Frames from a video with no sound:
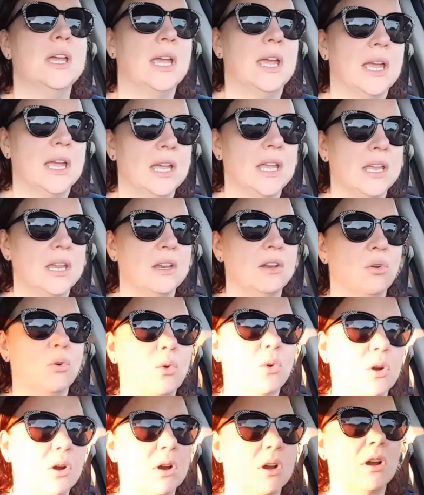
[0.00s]
And,
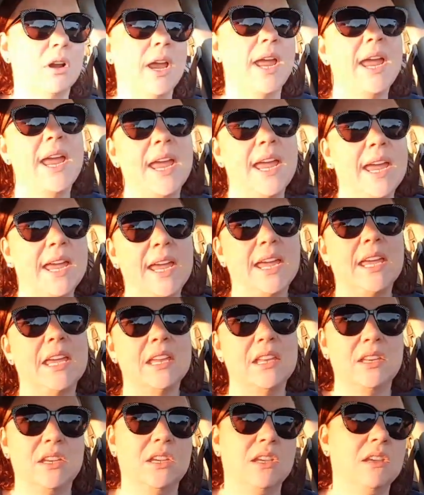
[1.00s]
or, hey,
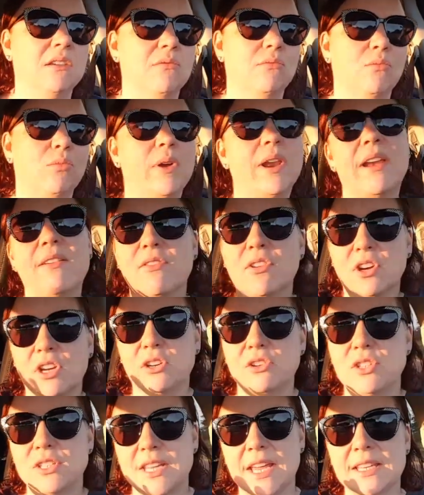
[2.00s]
can you, whatever.
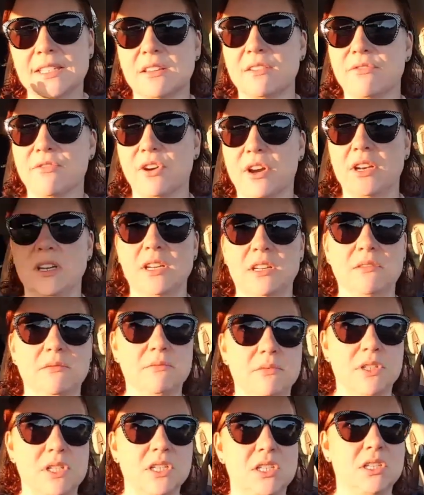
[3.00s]
You just ask a friend to,
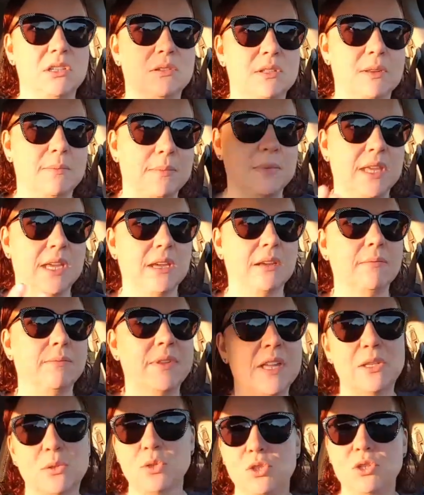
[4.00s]
to do something.
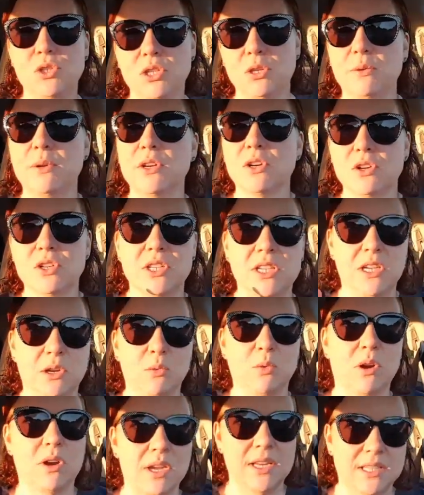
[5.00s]
That's what you do in
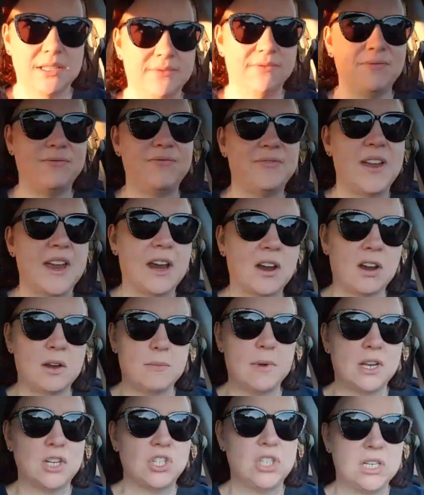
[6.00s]
nursing Where It's very
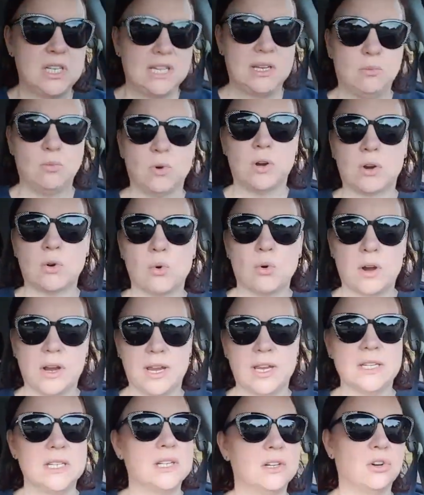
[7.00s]
much teamwork
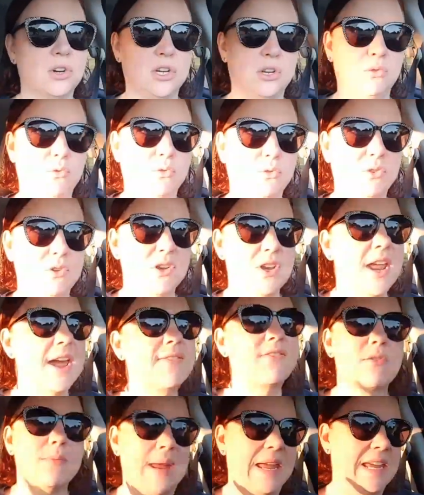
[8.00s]
oriented or you'll
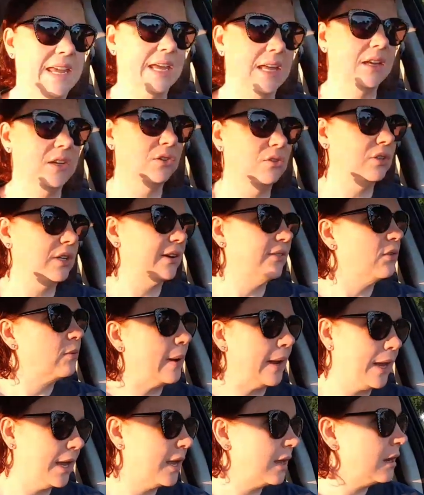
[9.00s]
never make it. You'll never
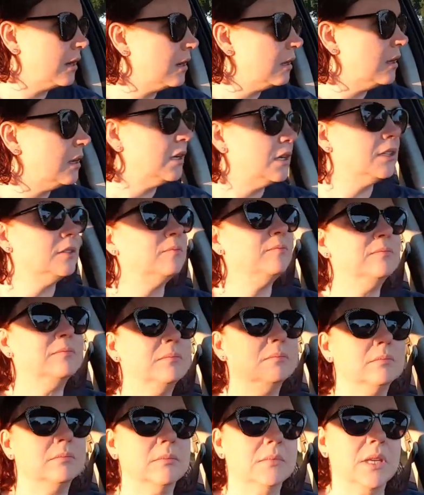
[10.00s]
make it.
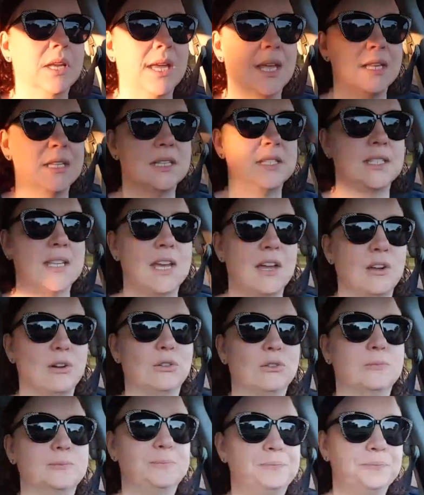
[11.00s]
And so,